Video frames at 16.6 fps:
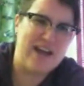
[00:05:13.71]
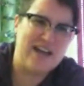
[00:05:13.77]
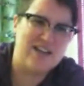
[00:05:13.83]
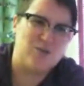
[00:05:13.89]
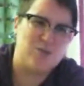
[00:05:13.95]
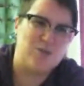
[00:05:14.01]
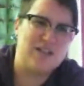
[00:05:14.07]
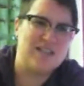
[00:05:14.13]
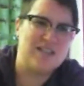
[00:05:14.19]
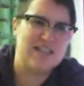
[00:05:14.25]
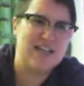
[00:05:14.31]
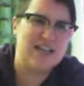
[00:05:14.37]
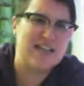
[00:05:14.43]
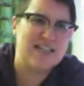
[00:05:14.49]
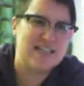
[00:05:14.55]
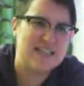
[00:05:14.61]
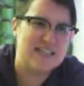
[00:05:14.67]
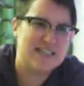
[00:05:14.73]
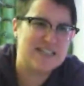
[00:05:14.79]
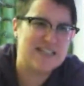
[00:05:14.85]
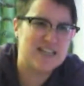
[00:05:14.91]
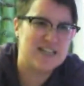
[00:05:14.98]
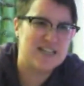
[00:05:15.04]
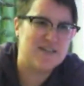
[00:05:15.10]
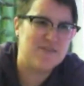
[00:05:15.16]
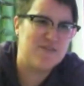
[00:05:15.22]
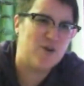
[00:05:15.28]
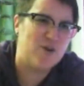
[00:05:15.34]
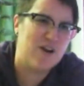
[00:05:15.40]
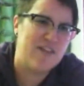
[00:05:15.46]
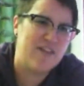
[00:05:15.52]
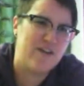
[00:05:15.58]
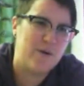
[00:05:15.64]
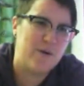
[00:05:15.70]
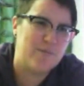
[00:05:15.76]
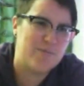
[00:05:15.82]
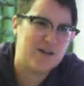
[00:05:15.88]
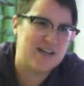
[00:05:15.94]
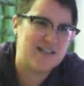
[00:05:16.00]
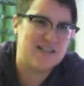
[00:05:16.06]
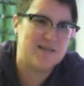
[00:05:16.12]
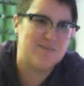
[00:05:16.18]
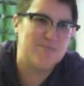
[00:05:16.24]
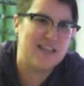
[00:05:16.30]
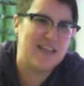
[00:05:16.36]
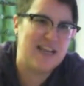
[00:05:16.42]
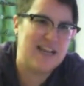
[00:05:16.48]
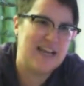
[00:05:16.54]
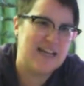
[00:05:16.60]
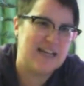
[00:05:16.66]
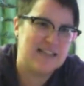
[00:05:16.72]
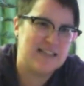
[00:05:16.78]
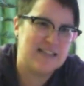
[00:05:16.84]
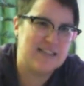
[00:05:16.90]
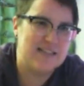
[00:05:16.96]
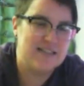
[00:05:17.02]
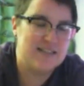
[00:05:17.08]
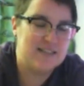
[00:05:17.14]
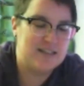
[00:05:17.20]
because once in 1964, there were bugs and plants.